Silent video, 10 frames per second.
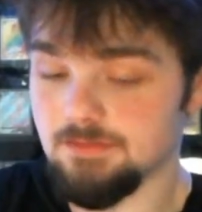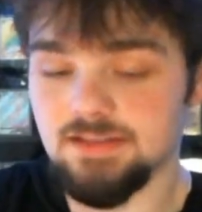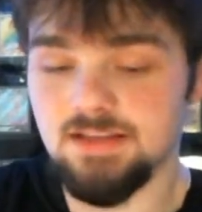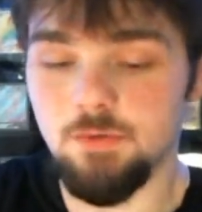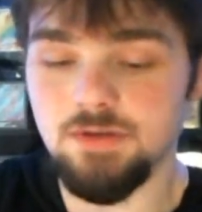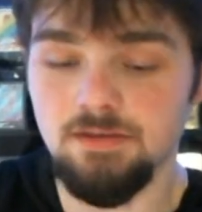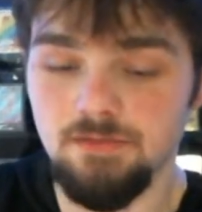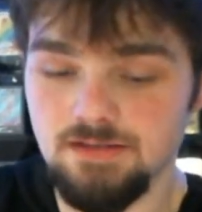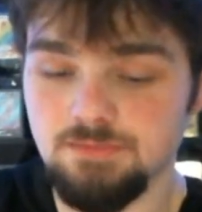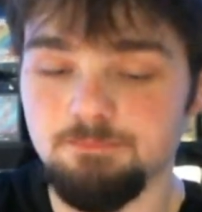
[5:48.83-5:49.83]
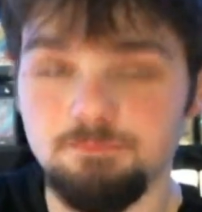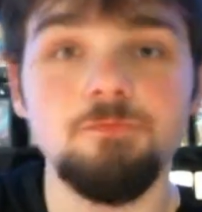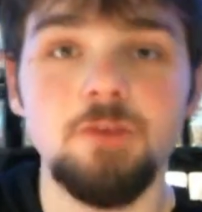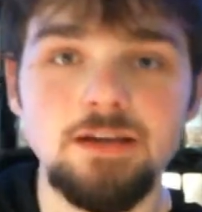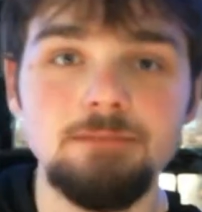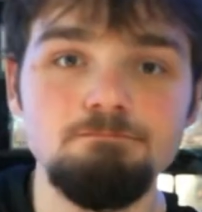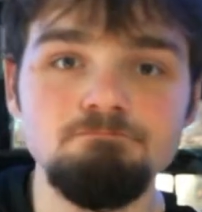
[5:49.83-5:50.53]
to see what's in this freaking